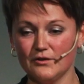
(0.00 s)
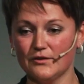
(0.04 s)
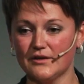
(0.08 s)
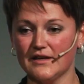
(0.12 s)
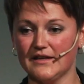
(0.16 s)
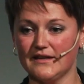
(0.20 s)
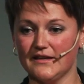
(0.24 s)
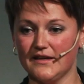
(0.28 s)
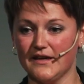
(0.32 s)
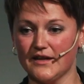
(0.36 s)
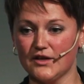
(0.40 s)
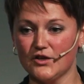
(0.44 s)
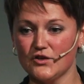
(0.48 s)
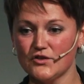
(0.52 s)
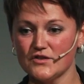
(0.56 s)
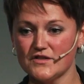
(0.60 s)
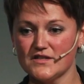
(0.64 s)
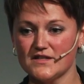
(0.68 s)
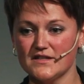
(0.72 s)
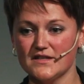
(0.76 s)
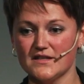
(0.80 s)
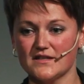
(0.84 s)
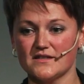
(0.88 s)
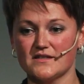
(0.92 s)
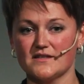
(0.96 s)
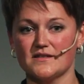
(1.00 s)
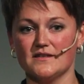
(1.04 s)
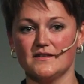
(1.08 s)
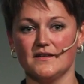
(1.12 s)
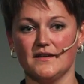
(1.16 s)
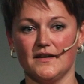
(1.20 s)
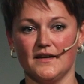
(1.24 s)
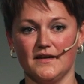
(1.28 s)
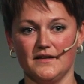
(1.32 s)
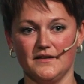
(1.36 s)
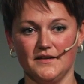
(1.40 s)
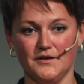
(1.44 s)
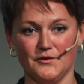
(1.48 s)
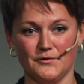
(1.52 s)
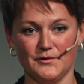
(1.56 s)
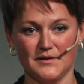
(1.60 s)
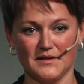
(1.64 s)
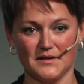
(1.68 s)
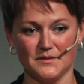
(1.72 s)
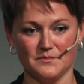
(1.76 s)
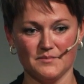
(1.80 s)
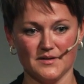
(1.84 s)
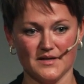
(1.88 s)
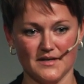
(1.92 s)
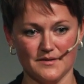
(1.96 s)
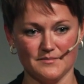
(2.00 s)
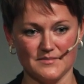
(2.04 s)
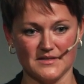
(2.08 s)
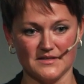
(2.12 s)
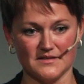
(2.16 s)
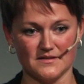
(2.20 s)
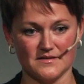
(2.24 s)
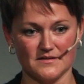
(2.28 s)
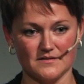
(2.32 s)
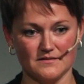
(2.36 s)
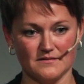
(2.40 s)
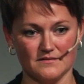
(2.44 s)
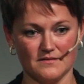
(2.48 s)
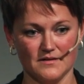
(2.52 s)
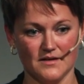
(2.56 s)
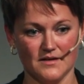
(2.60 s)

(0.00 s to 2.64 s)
look at acoustics and hearing impairment.